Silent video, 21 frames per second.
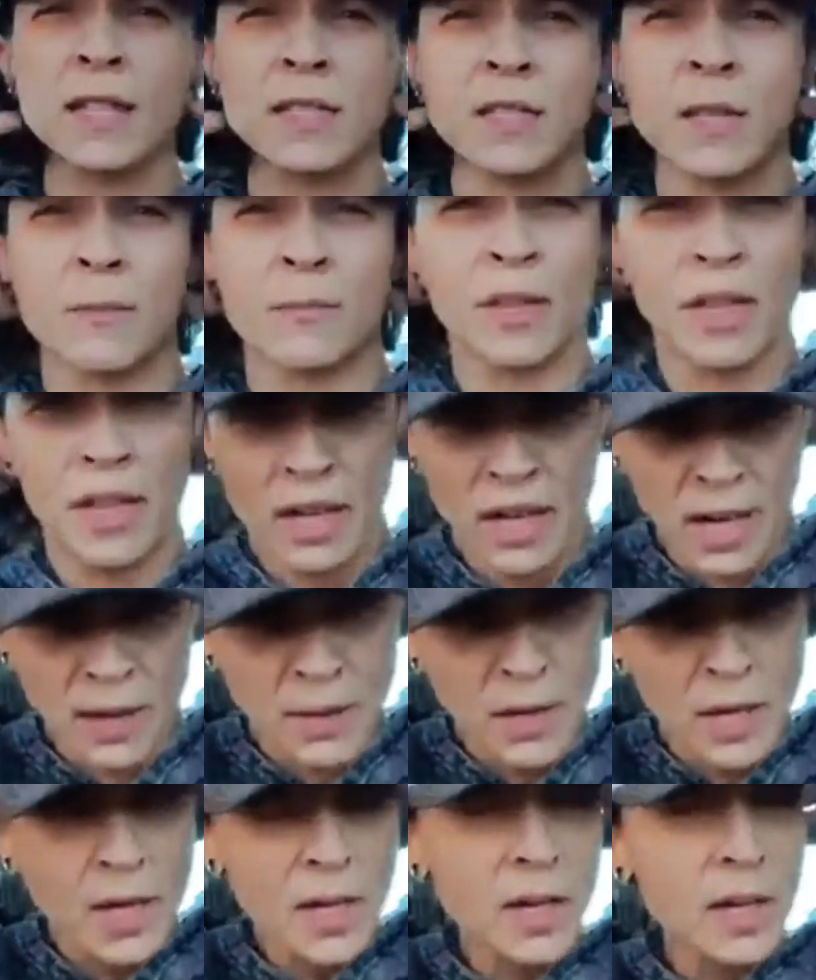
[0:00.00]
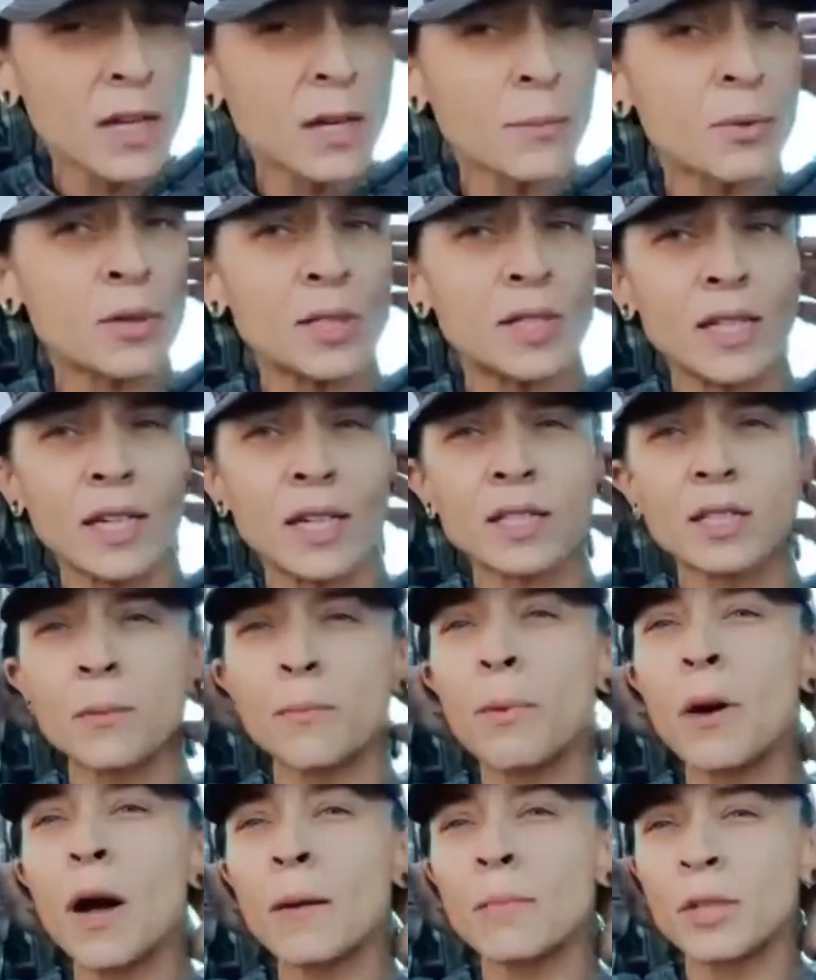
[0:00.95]
something, and I proceeded
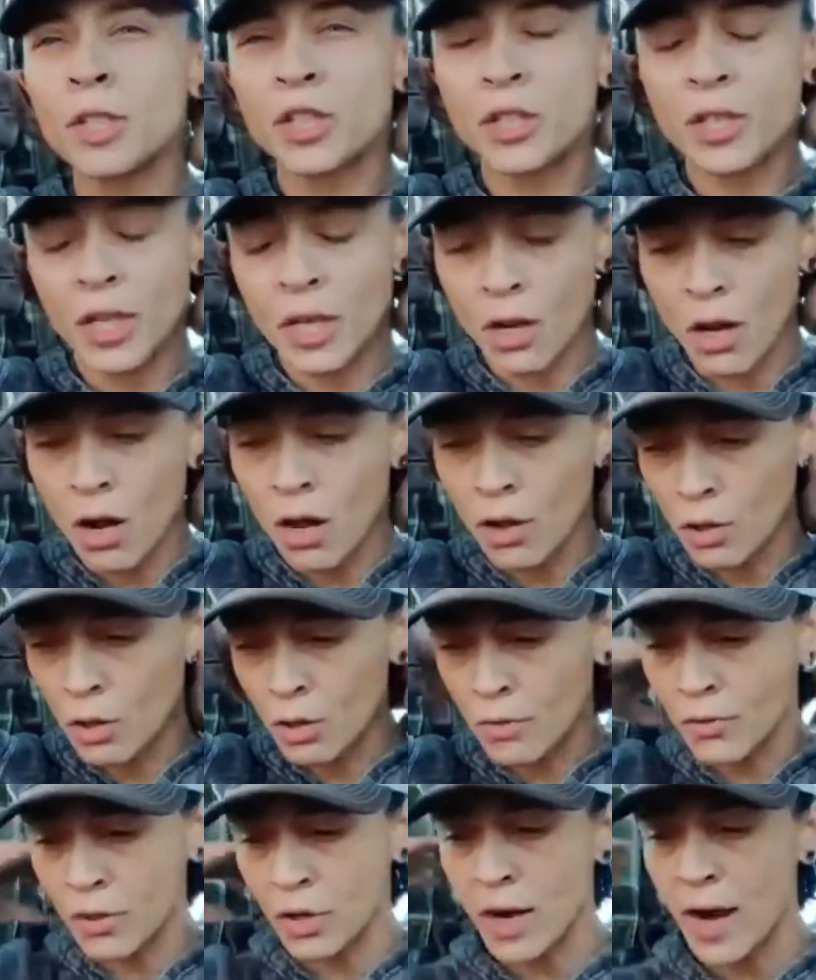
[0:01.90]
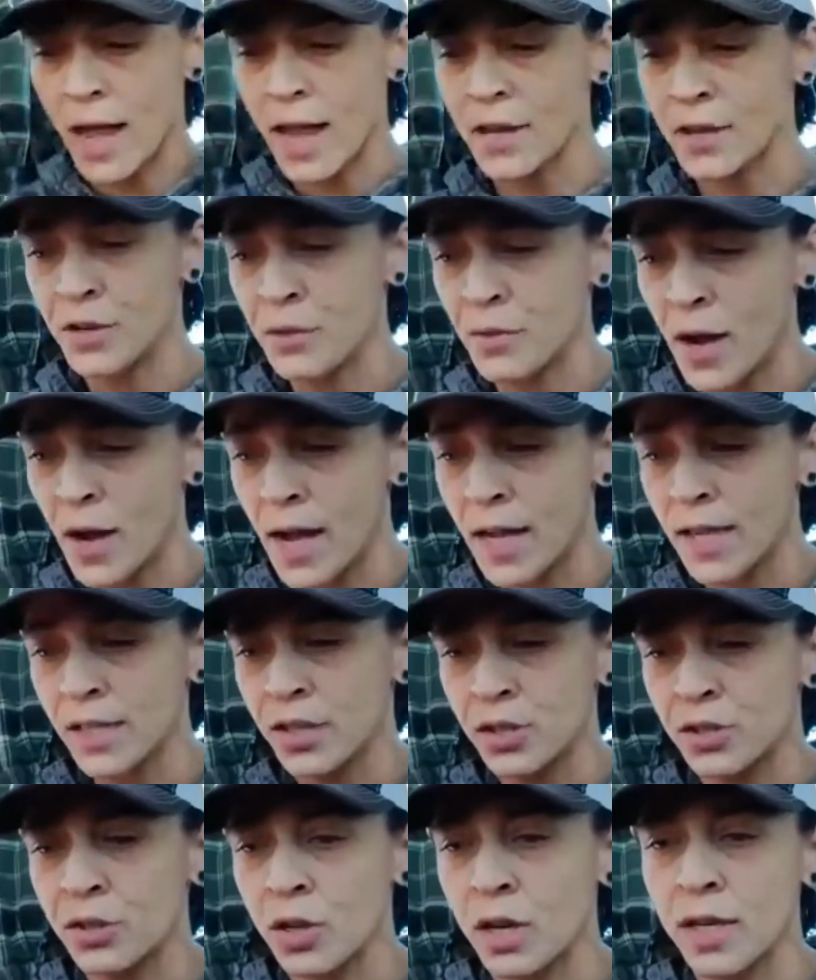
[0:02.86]
to publish it all over, and you
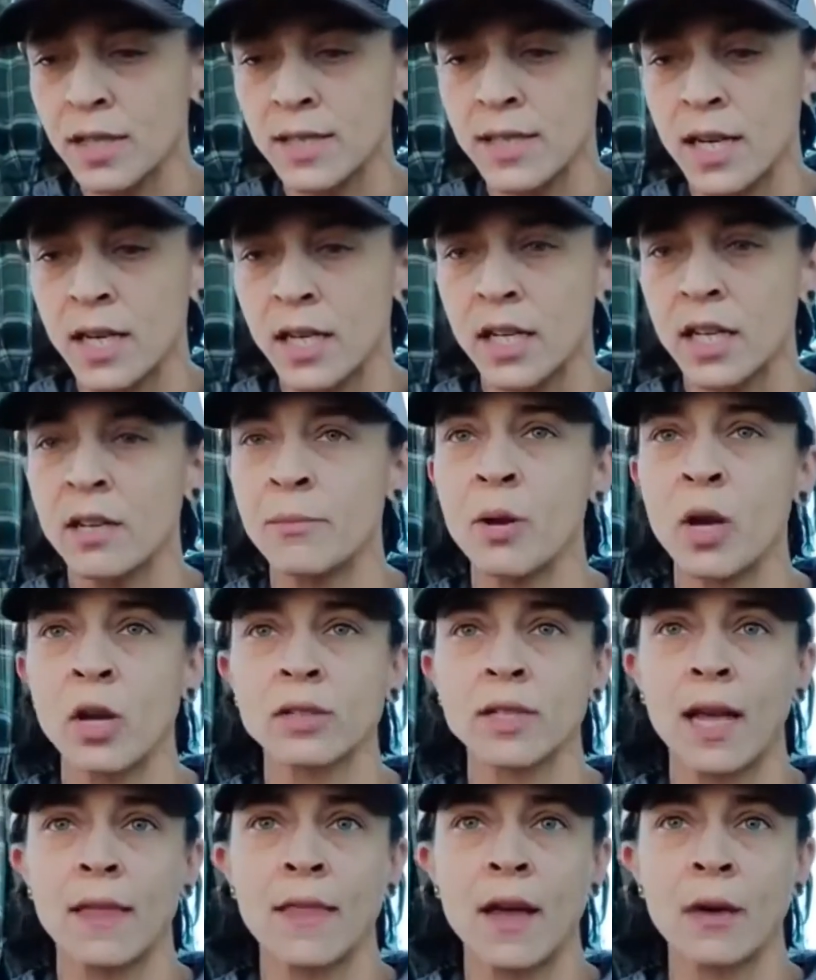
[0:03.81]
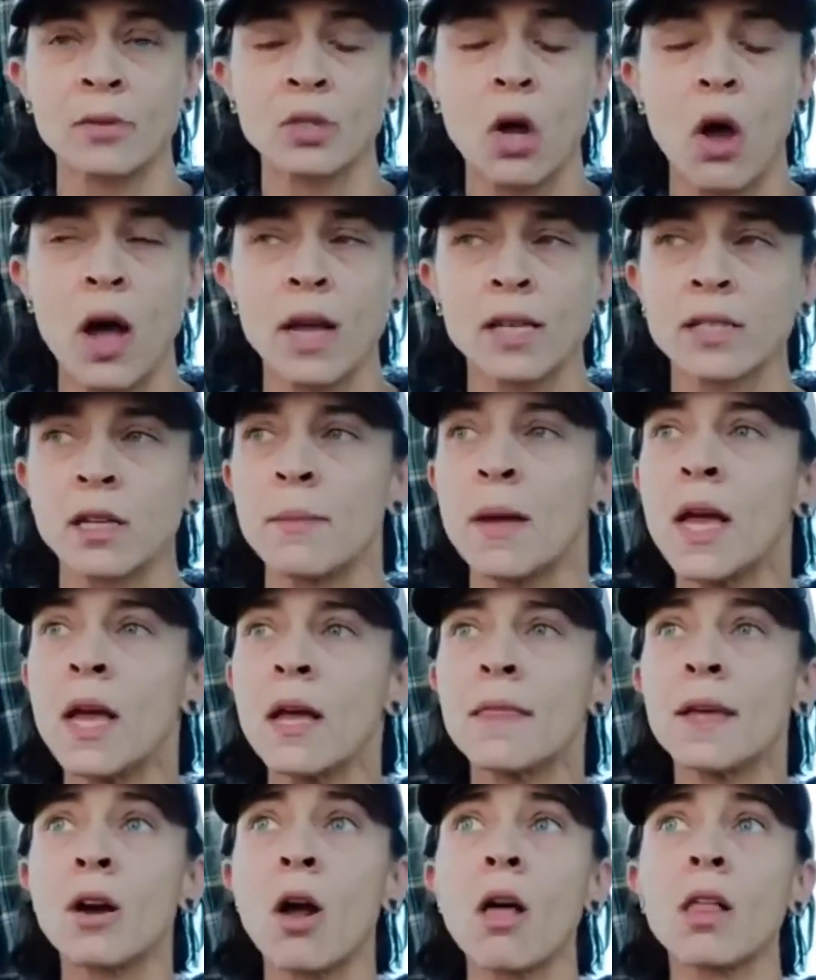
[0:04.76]
guys started sending emails, and that was awesome.
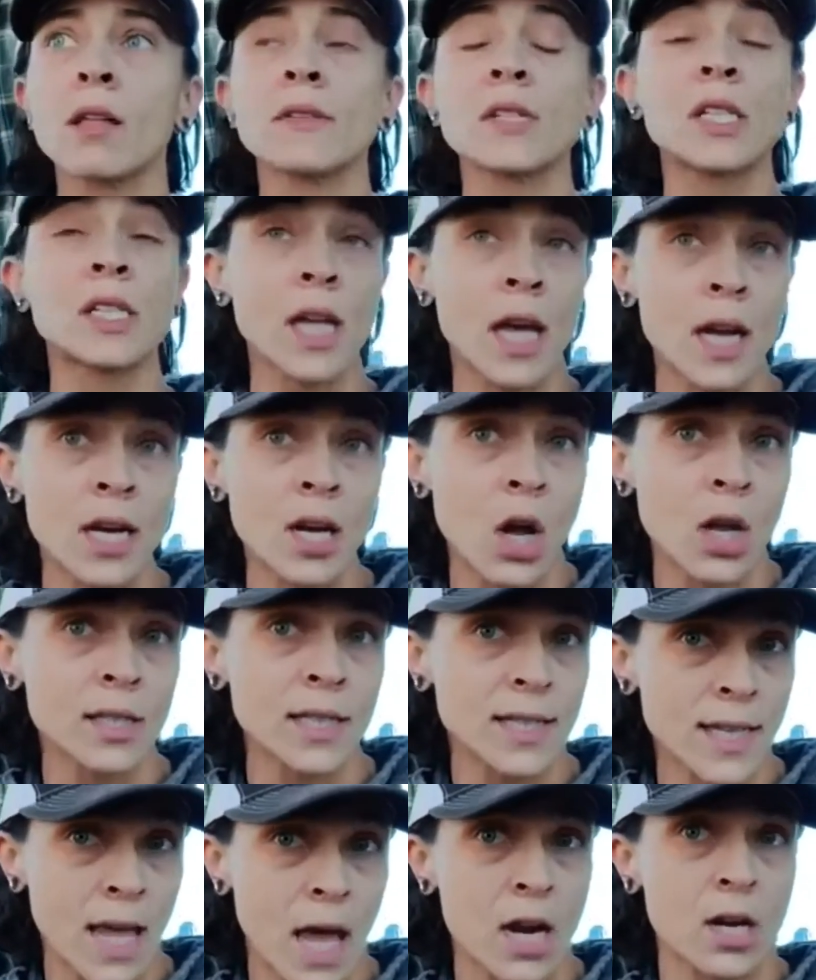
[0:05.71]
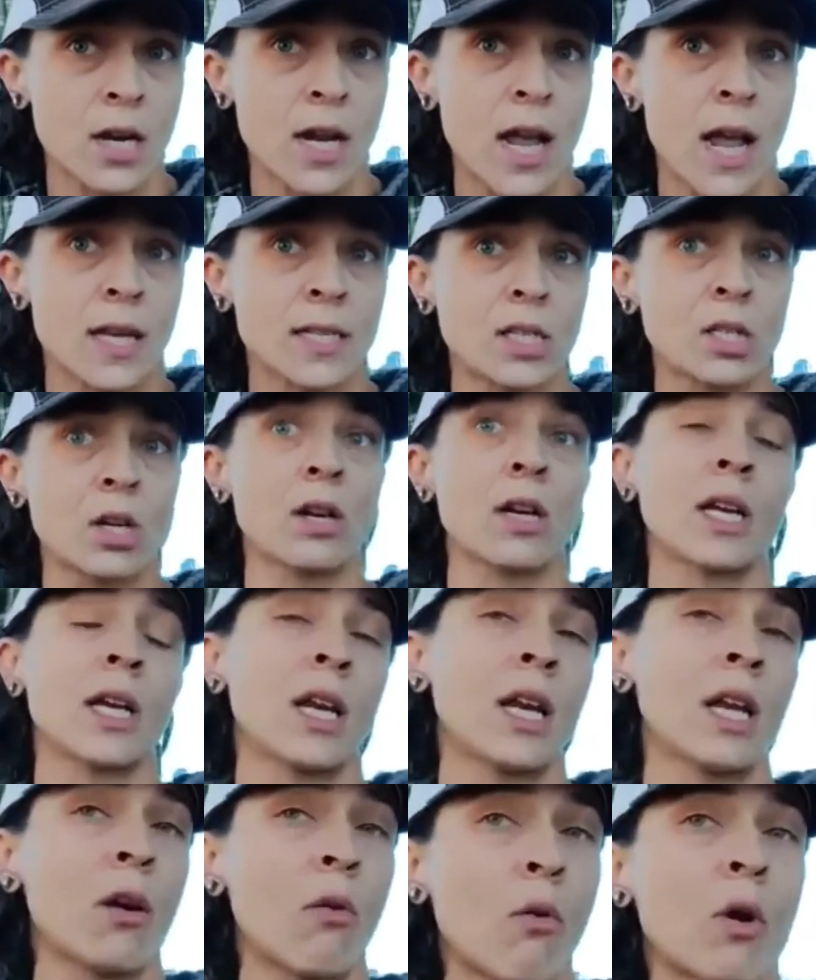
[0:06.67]
Then all of a sudden, on Saturday, I started
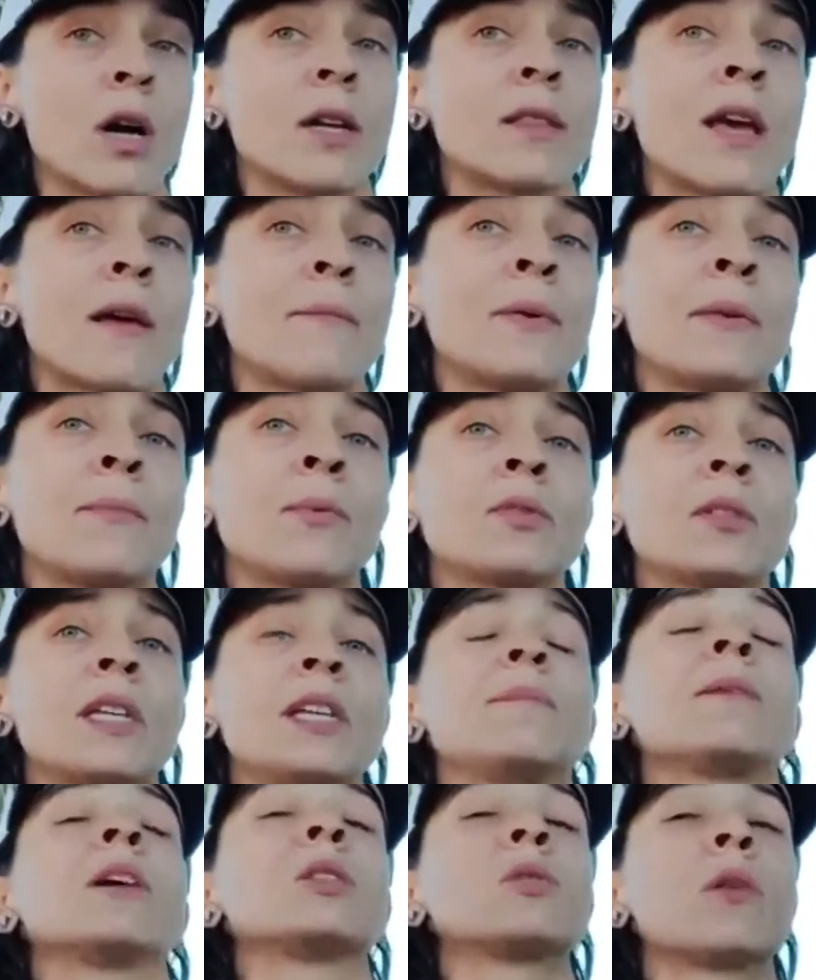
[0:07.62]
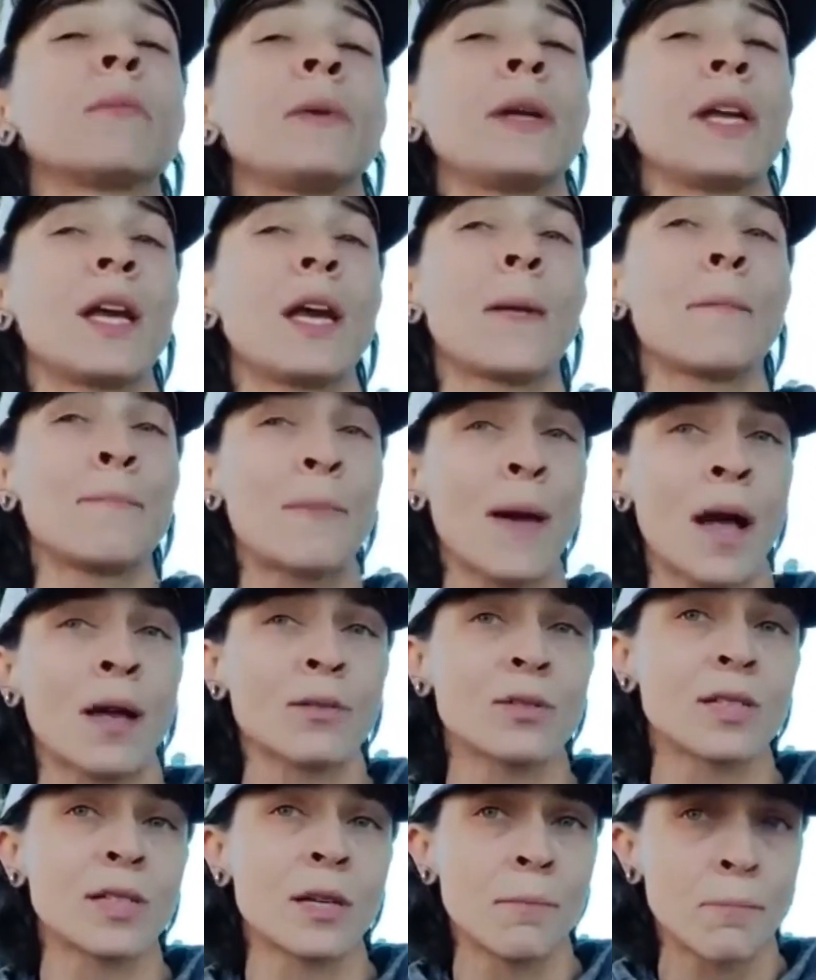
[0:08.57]
getting word that people's emails were being
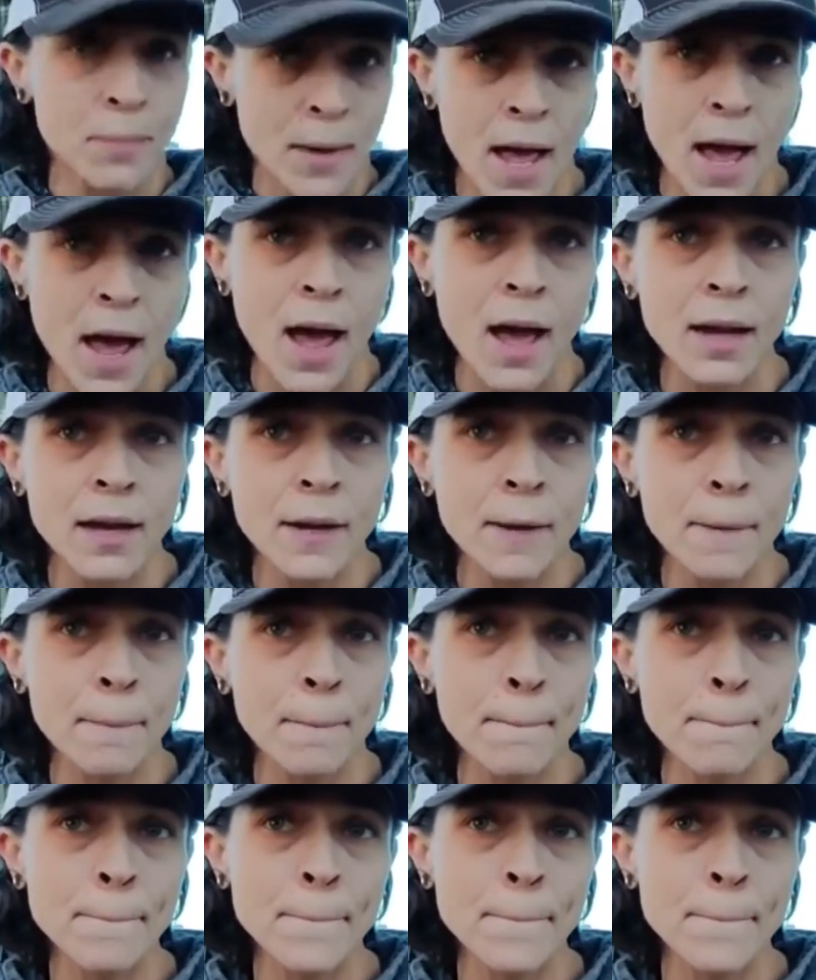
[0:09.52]
bounced back,